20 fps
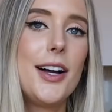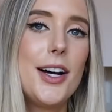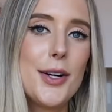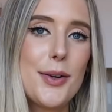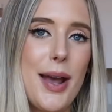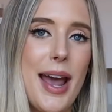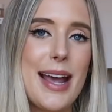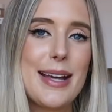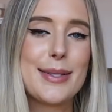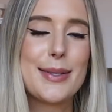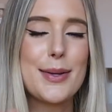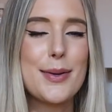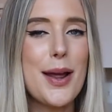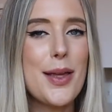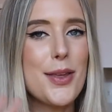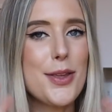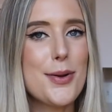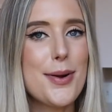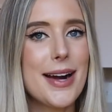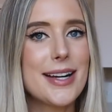Okay, so now
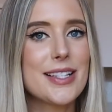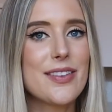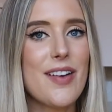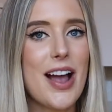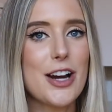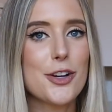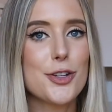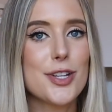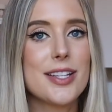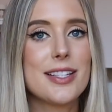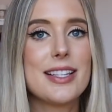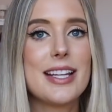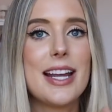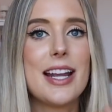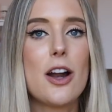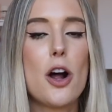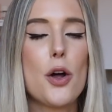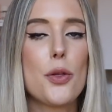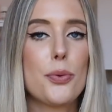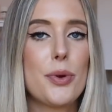that you guys have actually
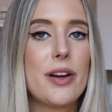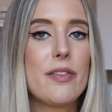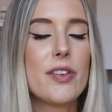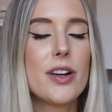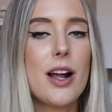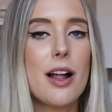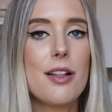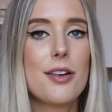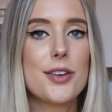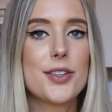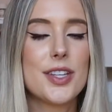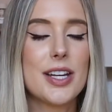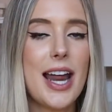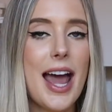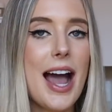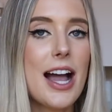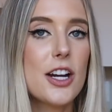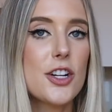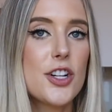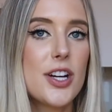seen all three of the colors in
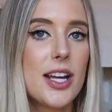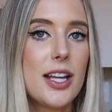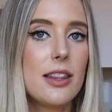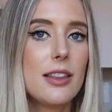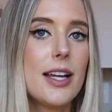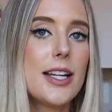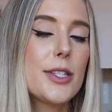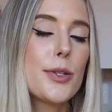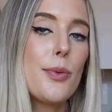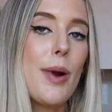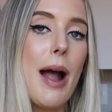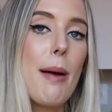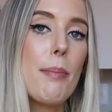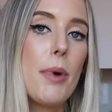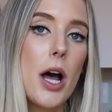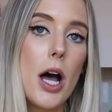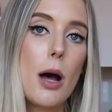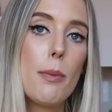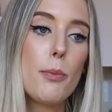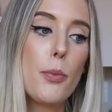action, let's wrap
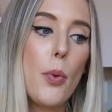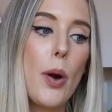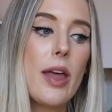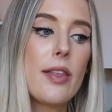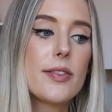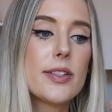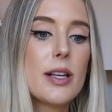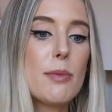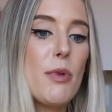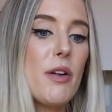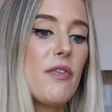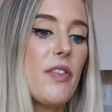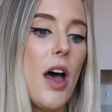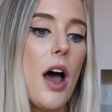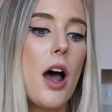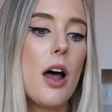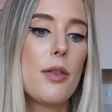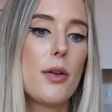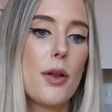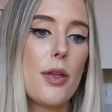up with some of the
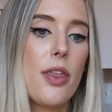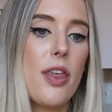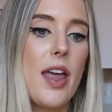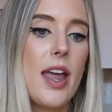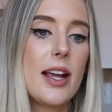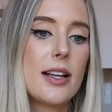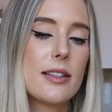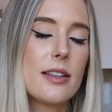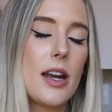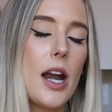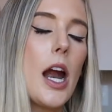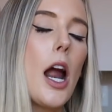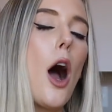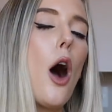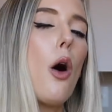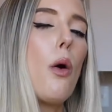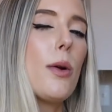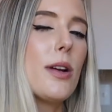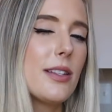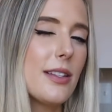other things that I
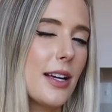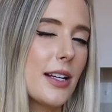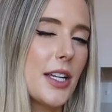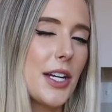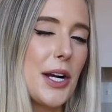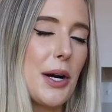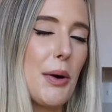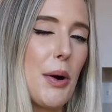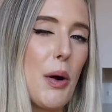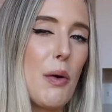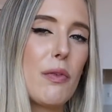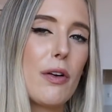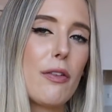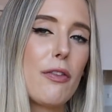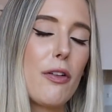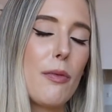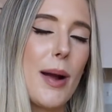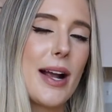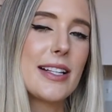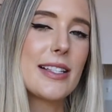always like to go over for my